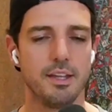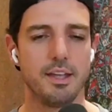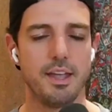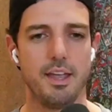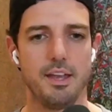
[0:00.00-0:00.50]

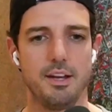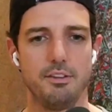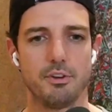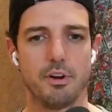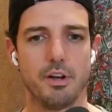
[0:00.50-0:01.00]
And if
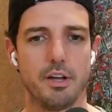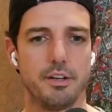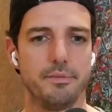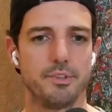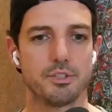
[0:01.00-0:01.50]
you're
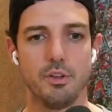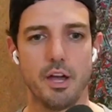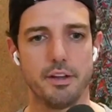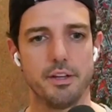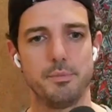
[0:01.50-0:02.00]
on
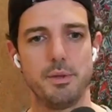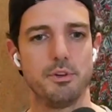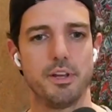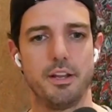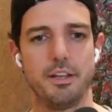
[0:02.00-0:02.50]
Solana, maybe you're
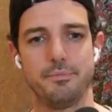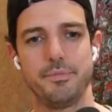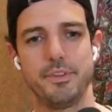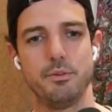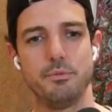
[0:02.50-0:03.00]
getting,
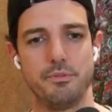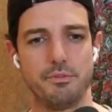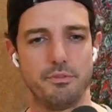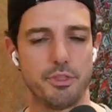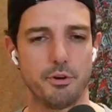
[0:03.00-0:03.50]

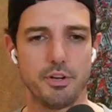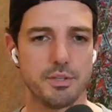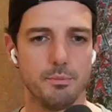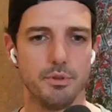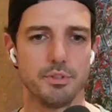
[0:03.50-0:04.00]
30
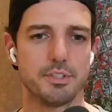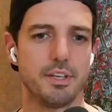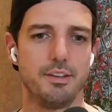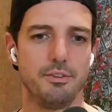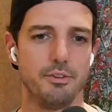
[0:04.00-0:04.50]
symbols
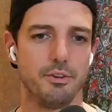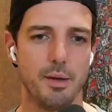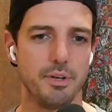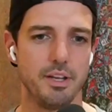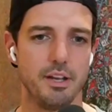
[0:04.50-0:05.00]
and they're
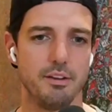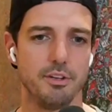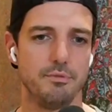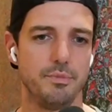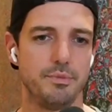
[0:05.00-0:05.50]
happening
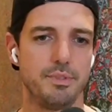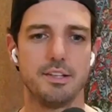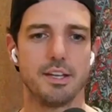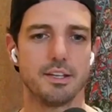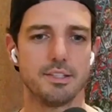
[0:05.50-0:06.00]
every 10
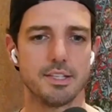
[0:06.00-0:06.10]
seconds.